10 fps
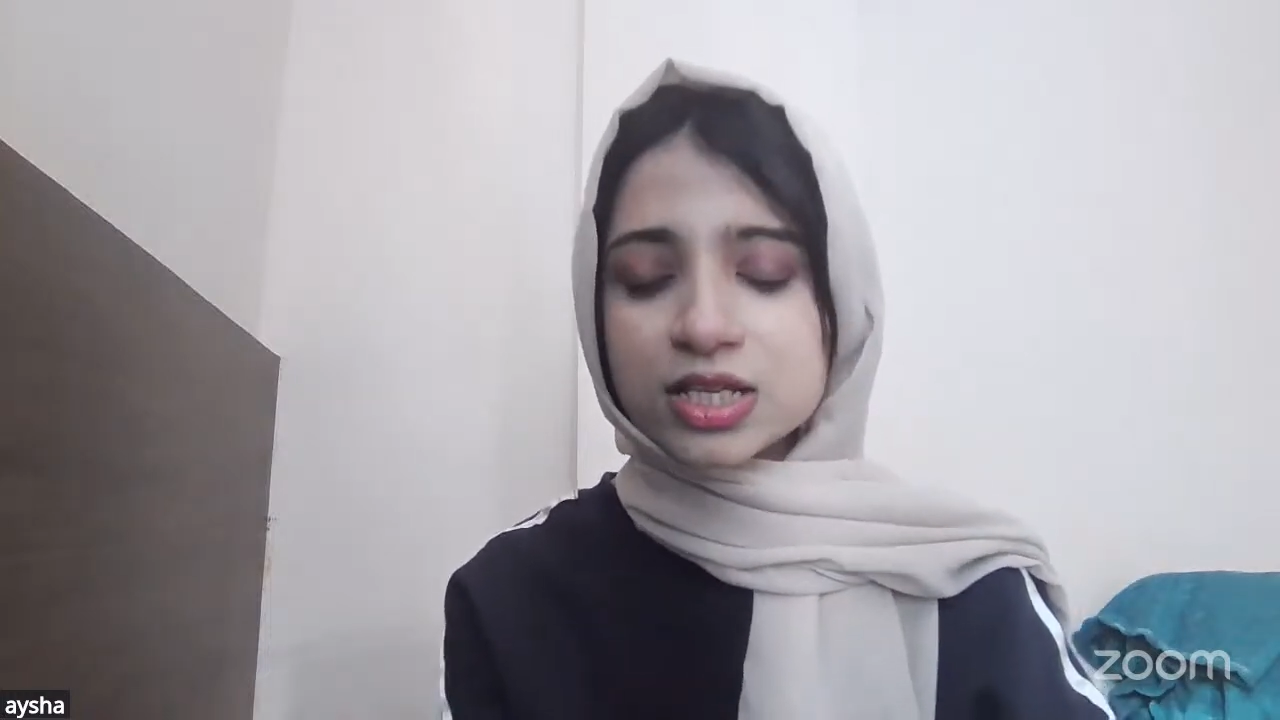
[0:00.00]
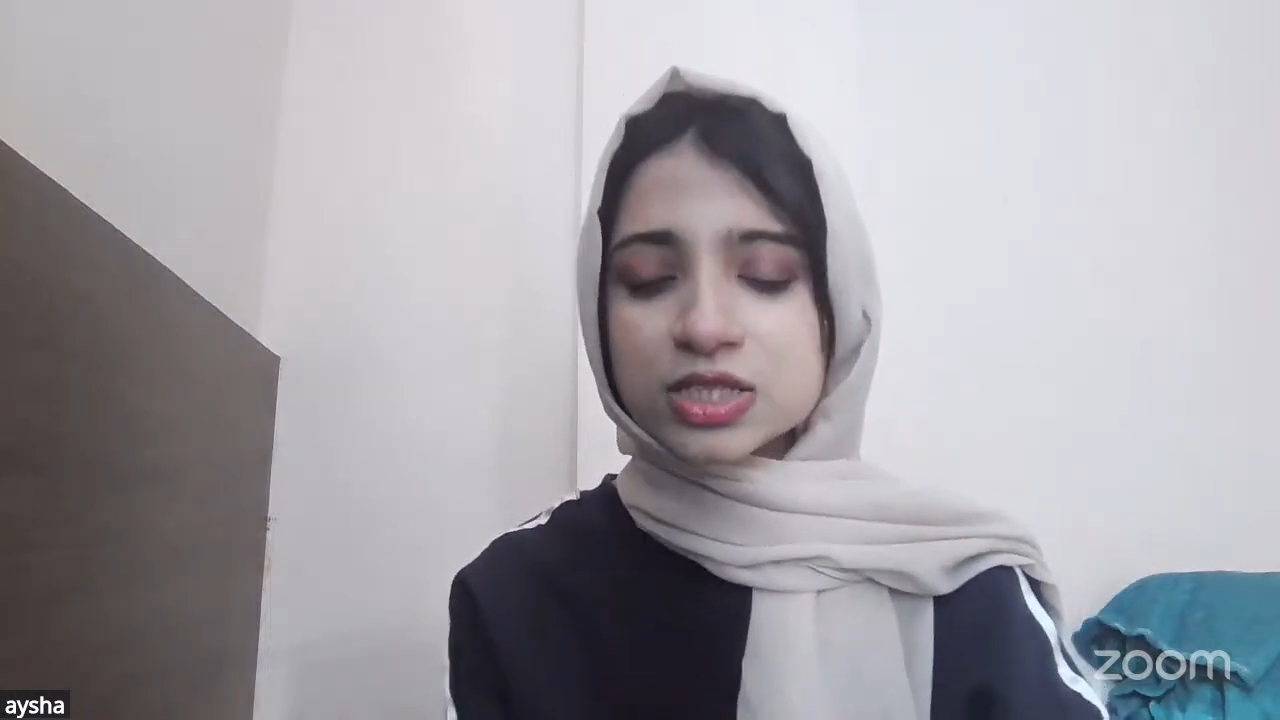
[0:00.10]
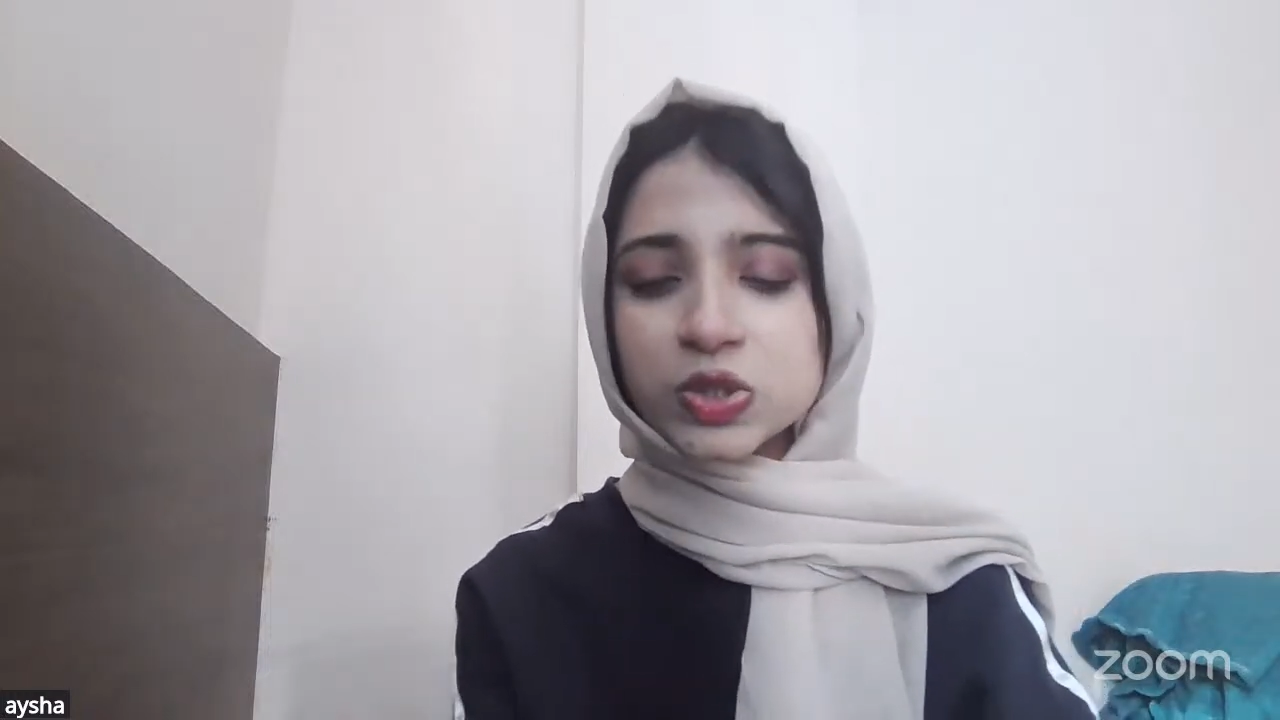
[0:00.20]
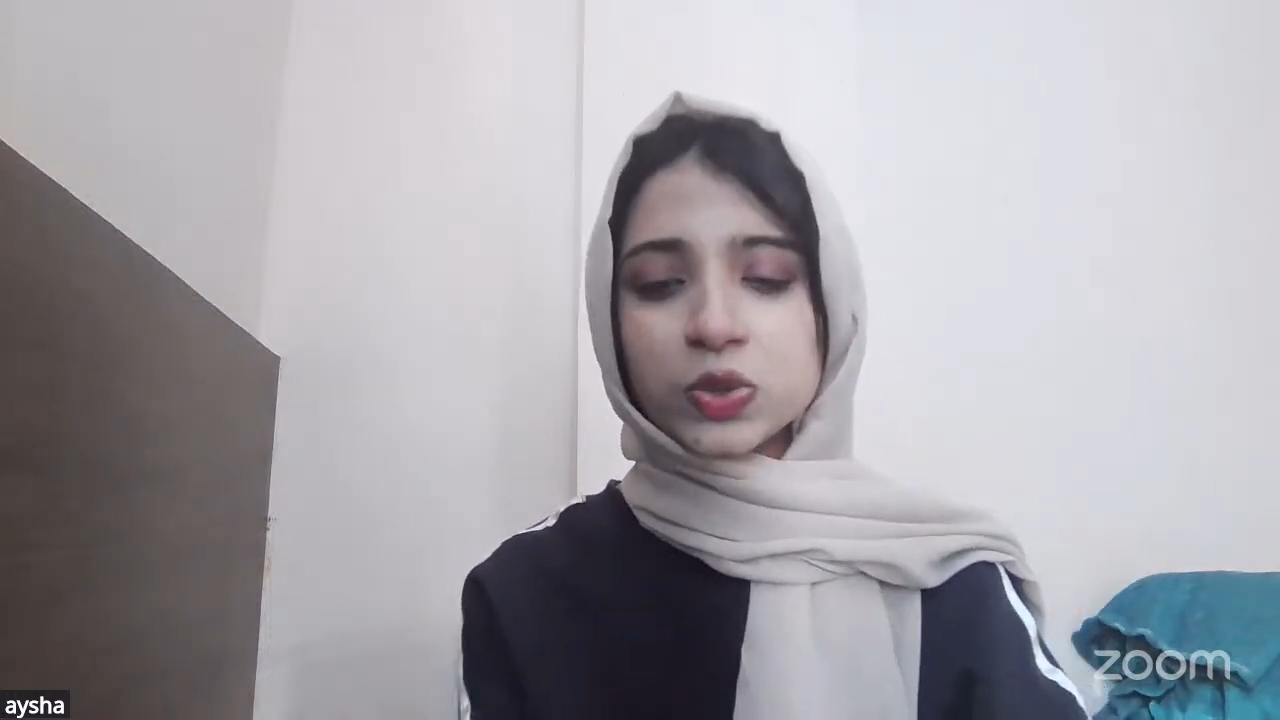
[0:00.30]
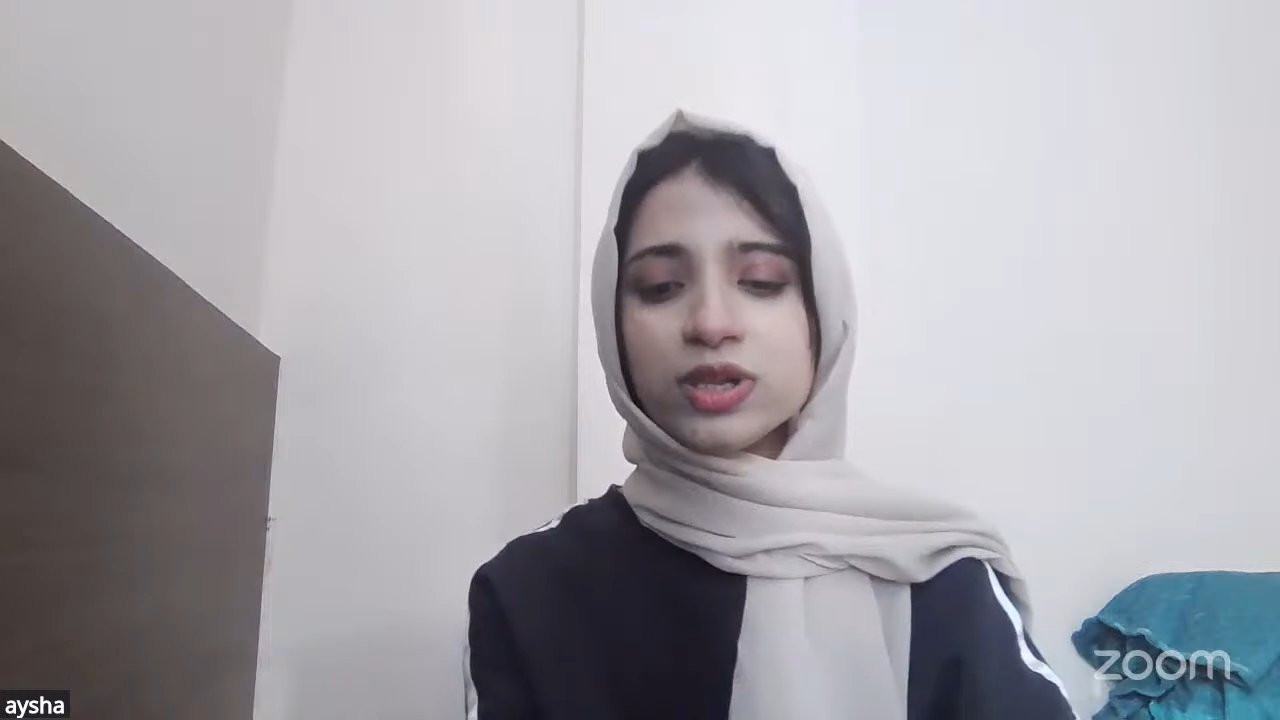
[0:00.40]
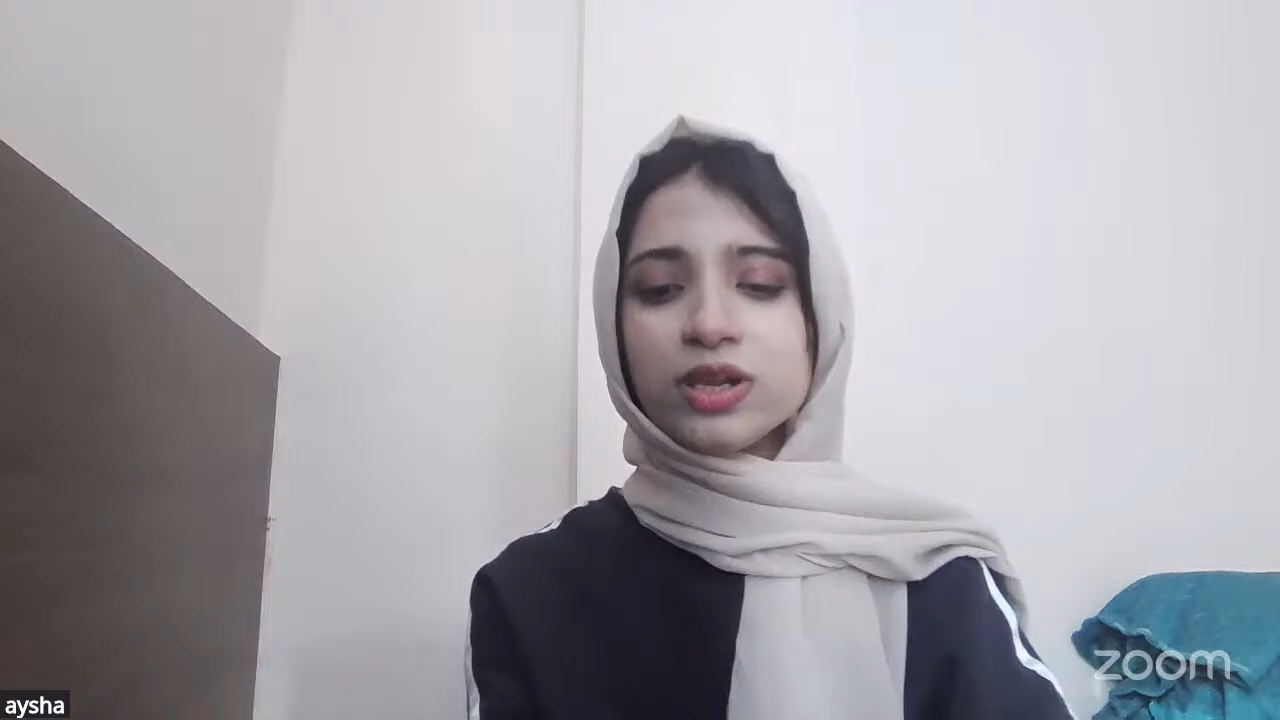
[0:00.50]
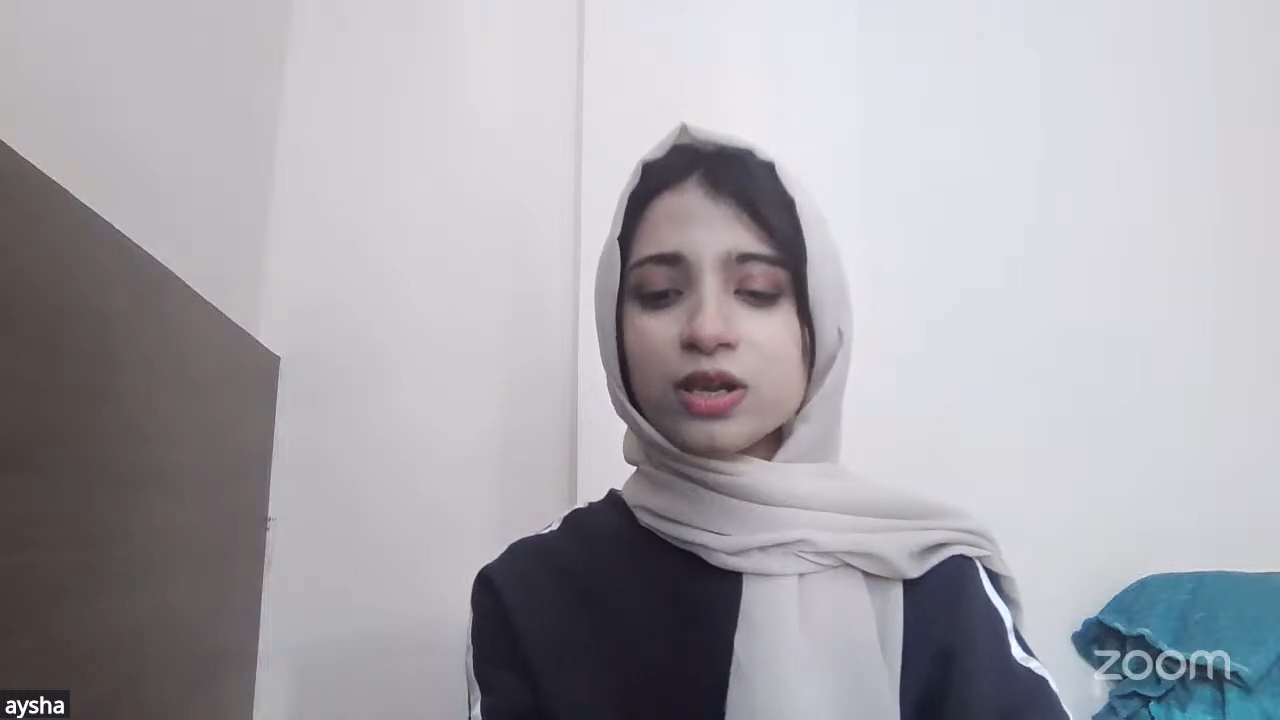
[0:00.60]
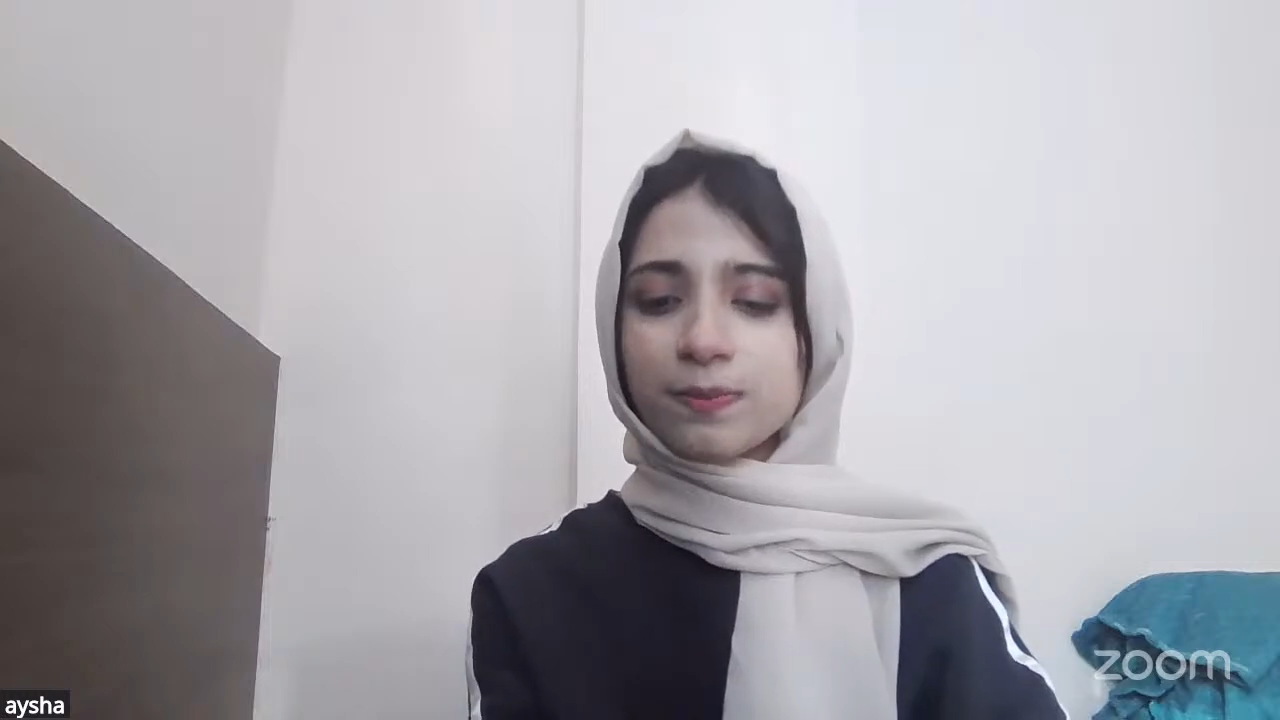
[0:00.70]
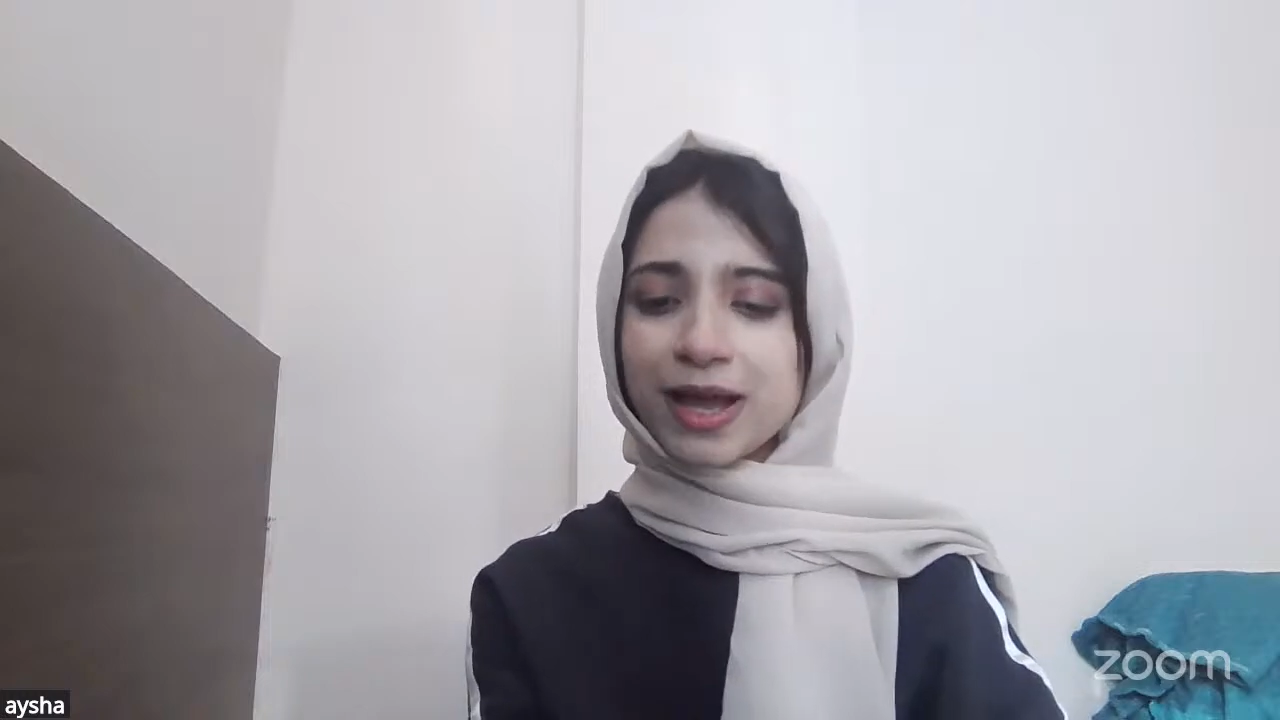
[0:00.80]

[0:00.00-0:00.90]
SQL,